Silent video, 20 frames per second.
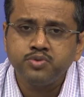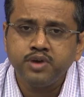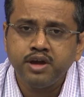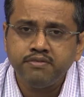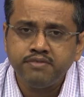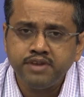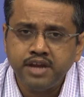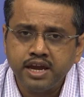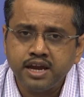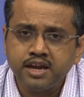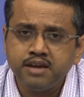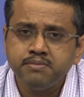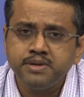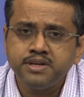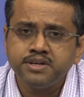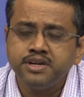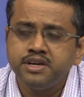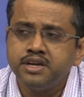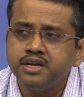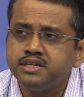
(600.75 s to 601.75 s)
We have taken
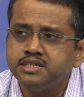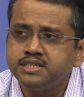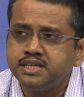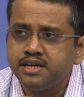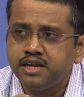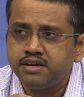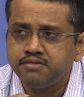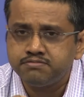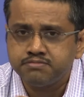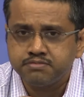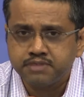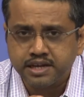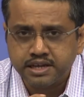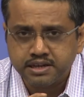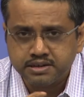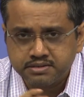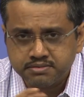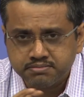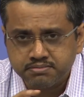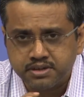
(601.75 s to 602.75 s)
materials and have
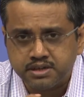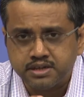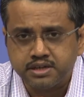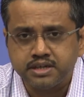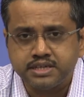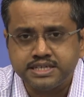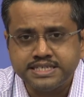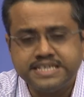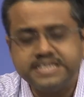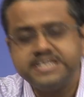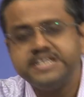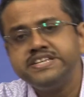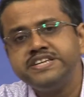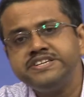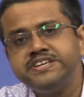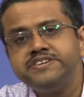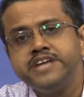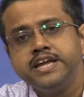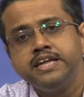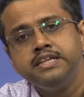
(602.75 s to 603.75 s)

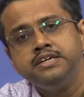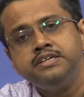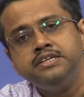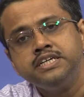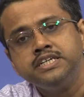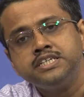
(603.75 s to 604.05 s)
tailored